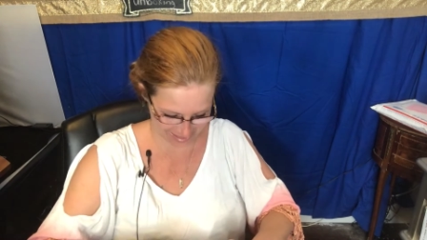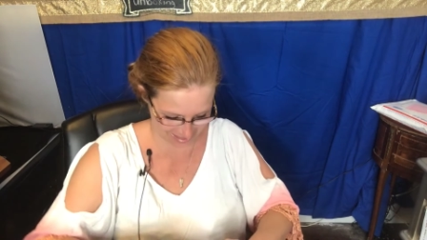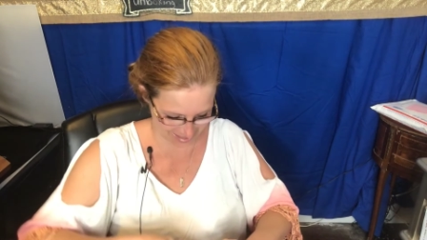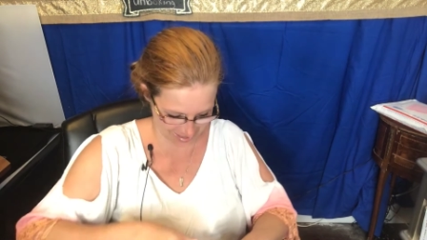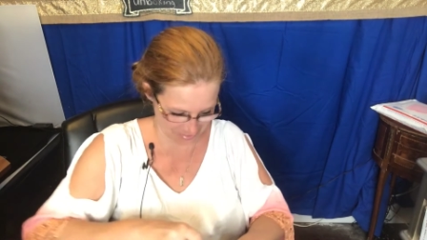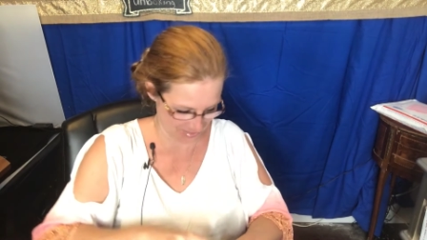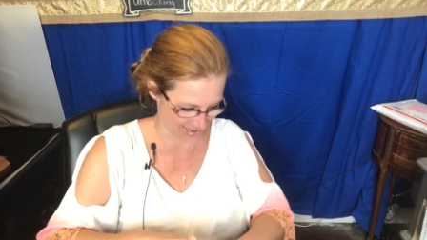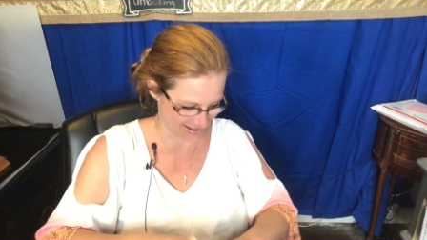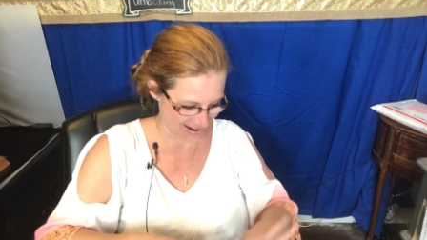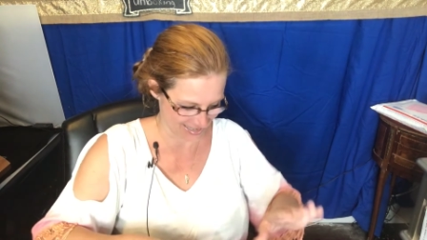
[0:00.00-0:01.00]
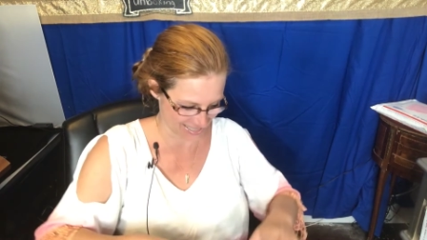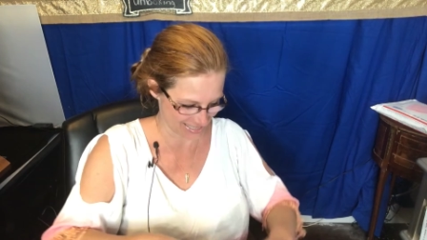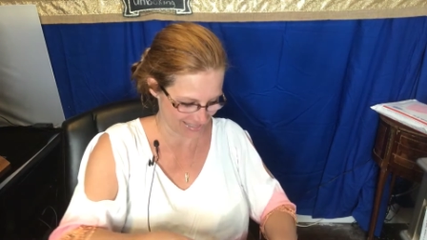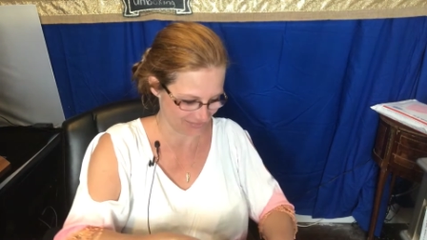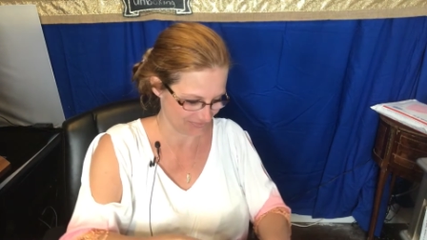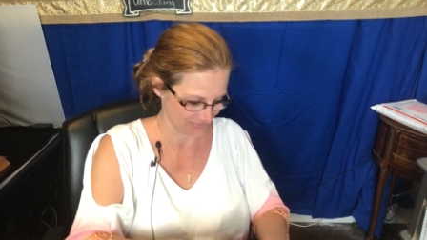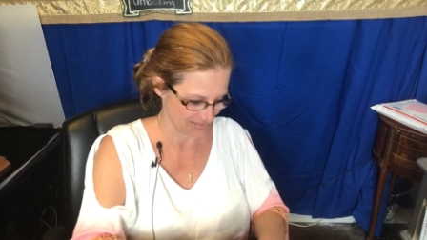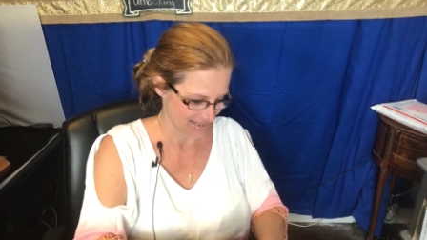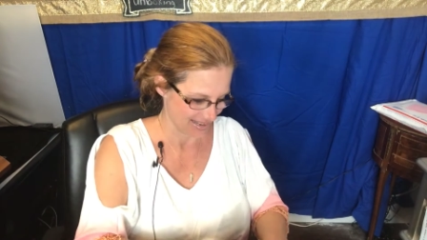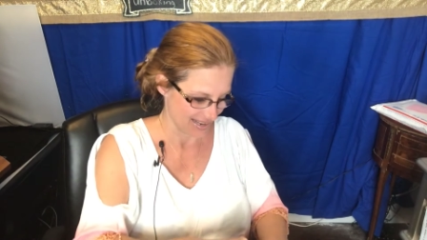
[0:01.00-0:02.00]
oh my gosh.
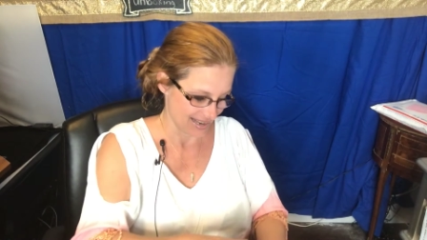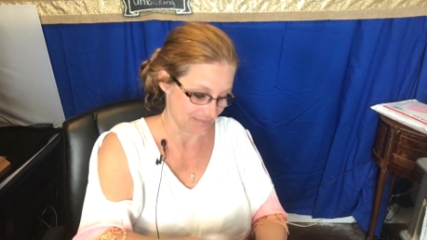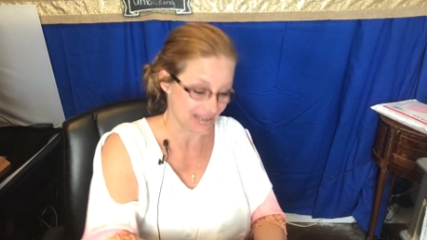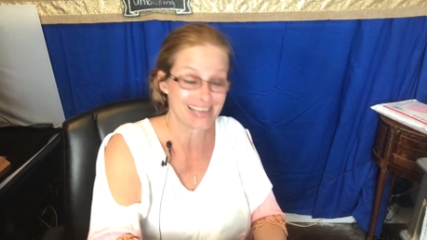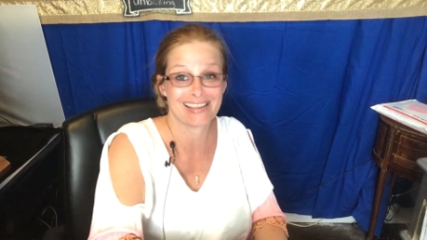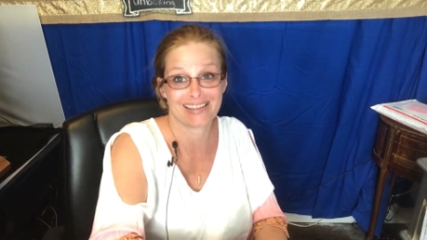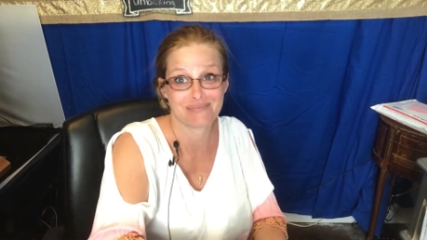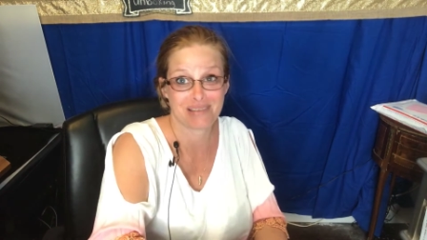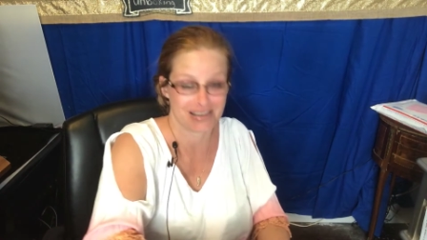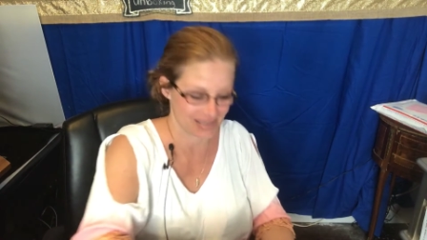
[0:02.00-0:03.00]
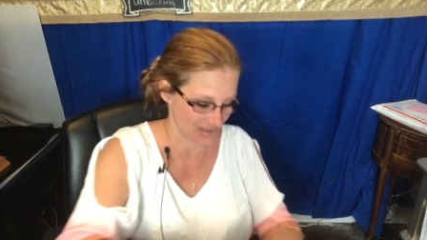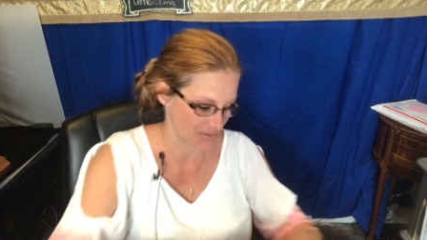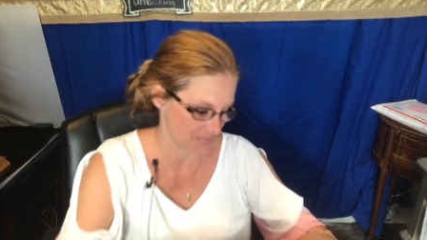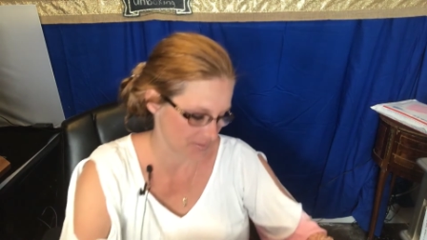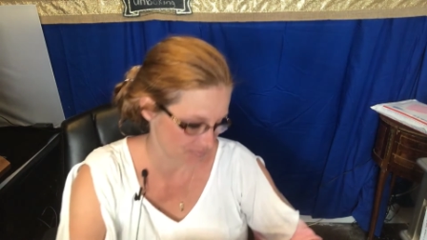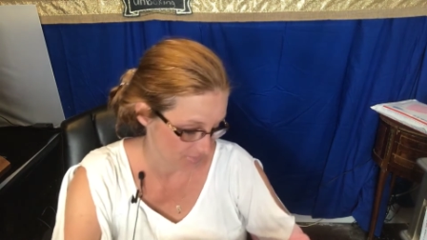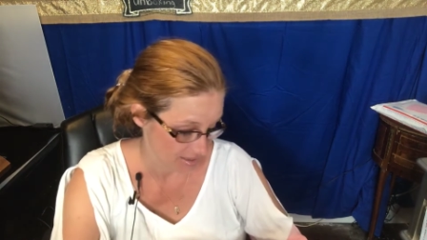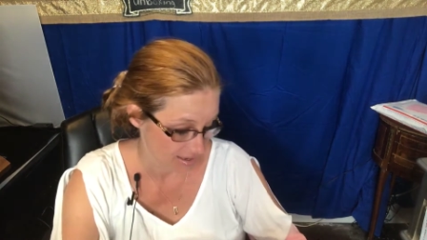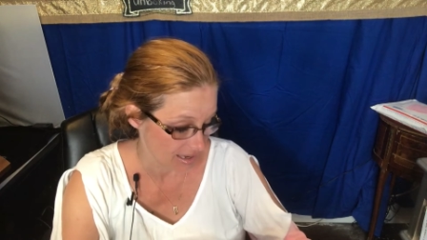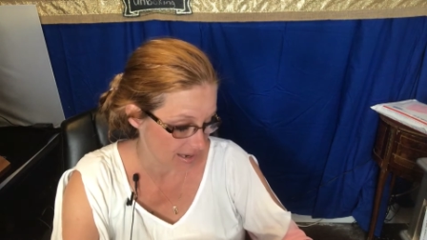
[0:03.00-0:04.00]
Am I gonna get the box open?
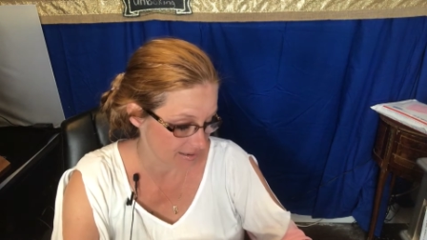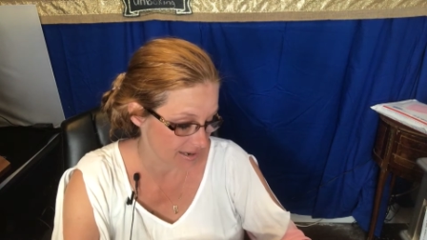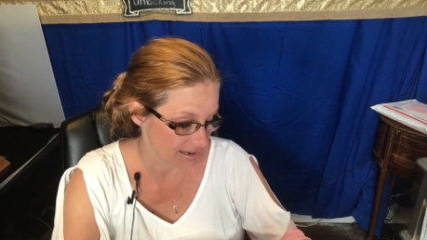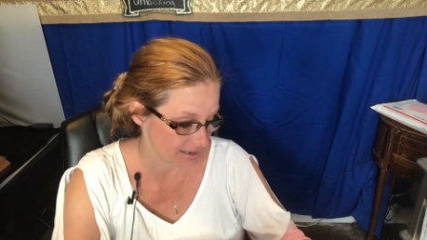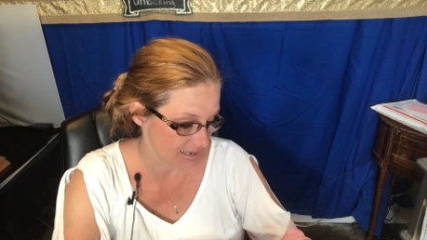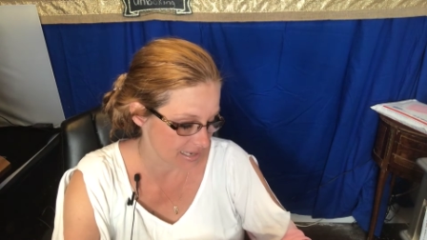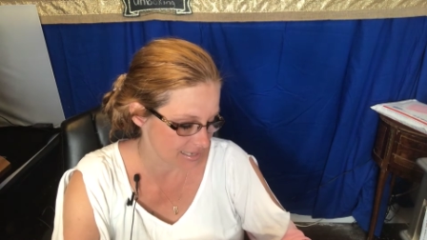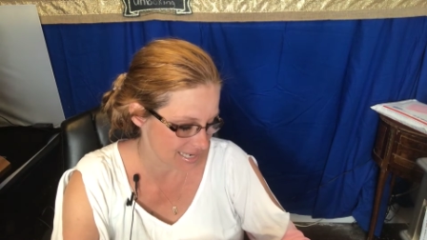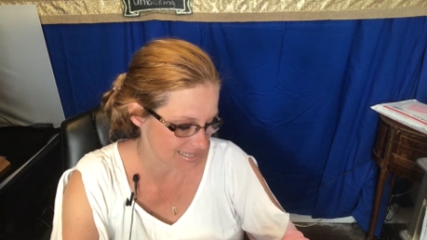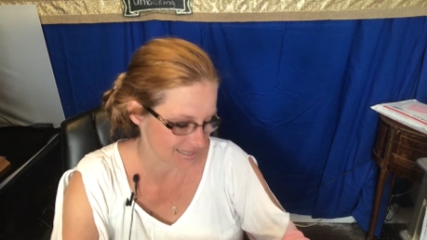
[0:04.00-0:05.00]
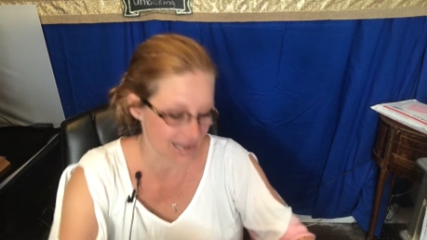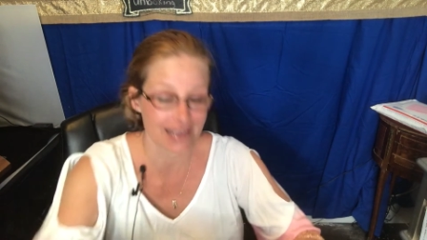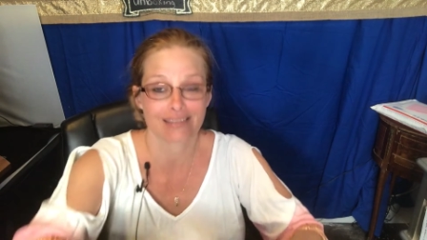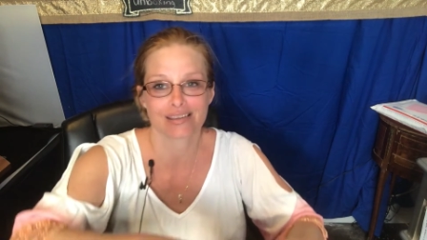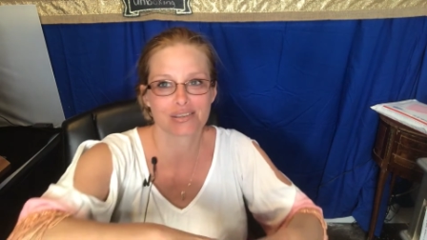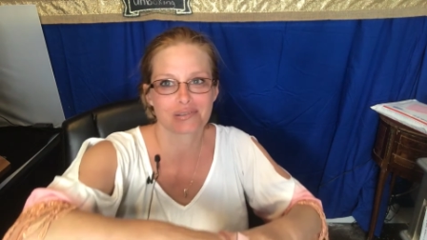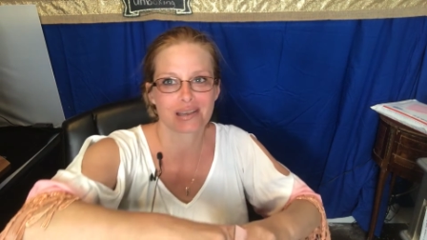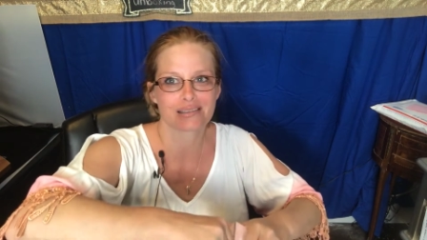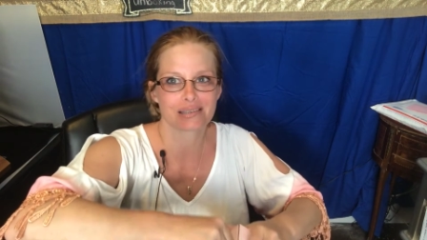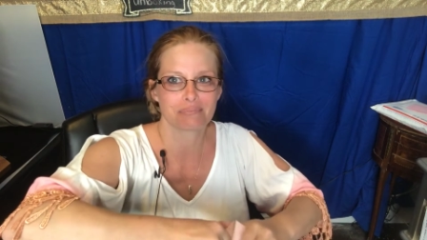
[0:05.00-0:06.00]
Okay, it does say the
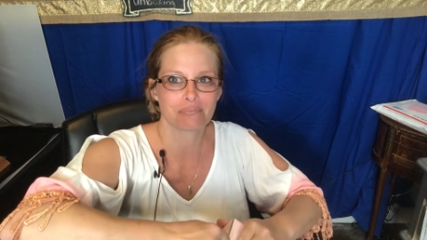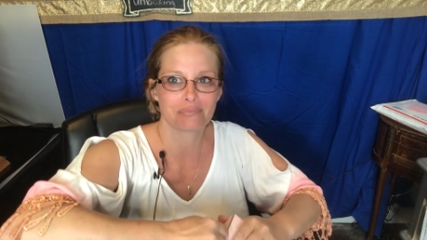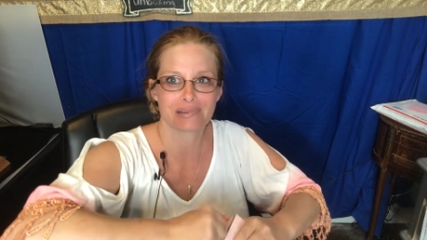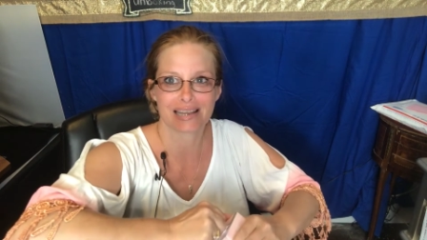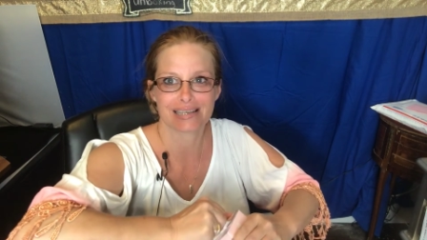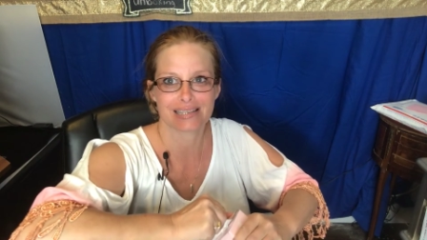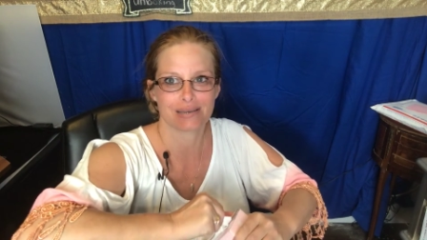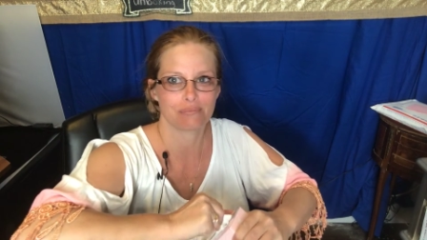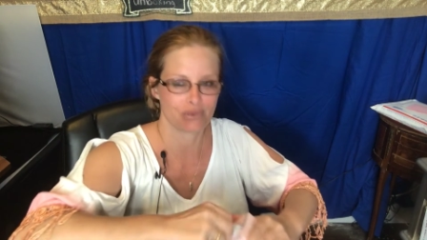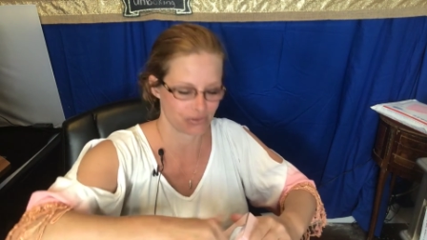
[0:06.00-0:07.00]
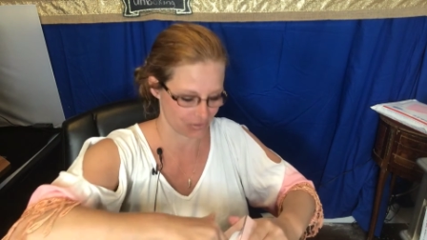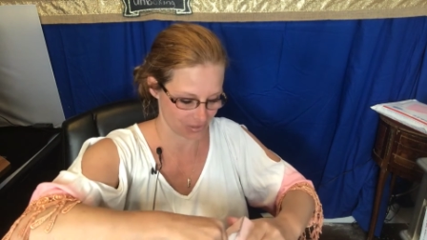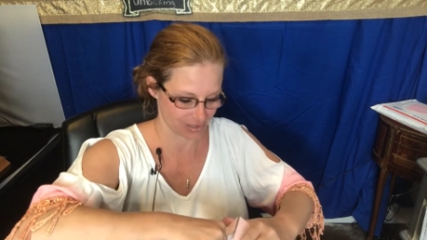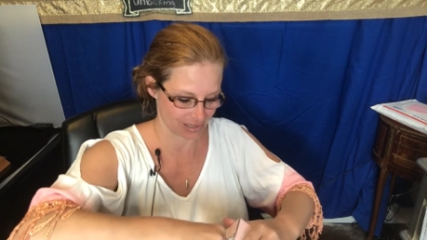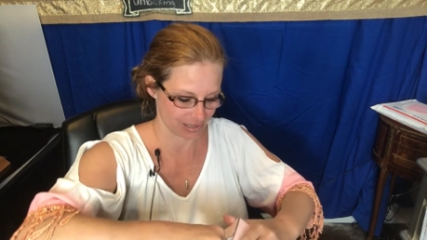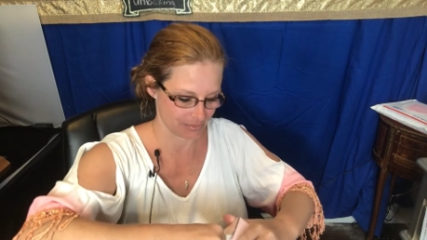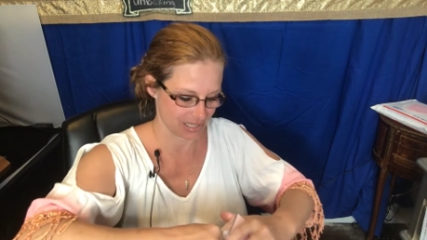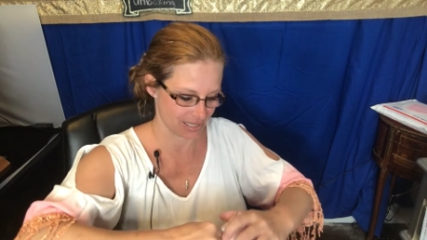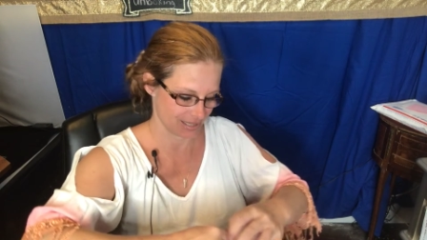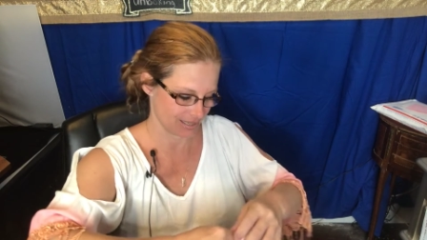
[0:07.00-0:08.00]
2019 Mother's
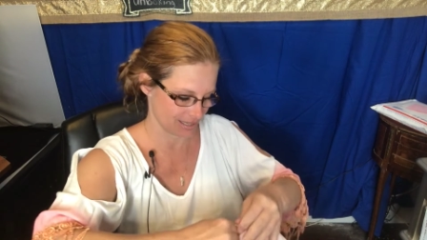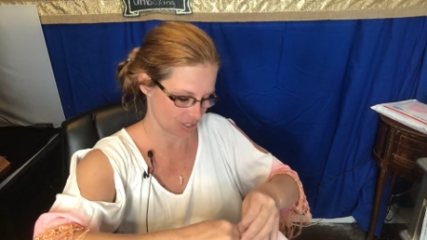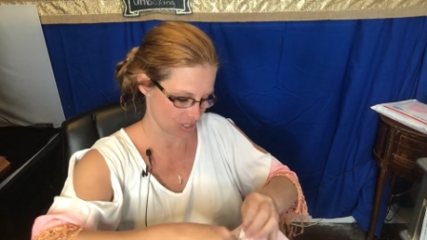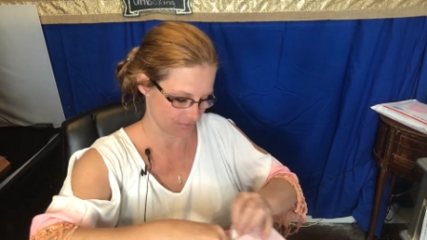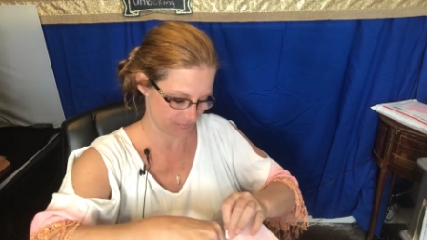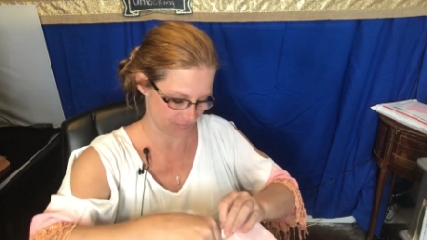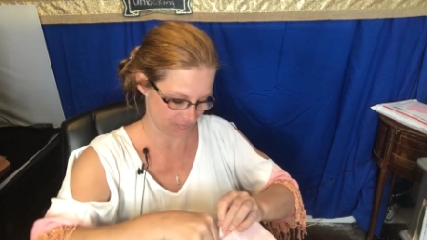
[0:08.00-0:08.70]
Limited Edition.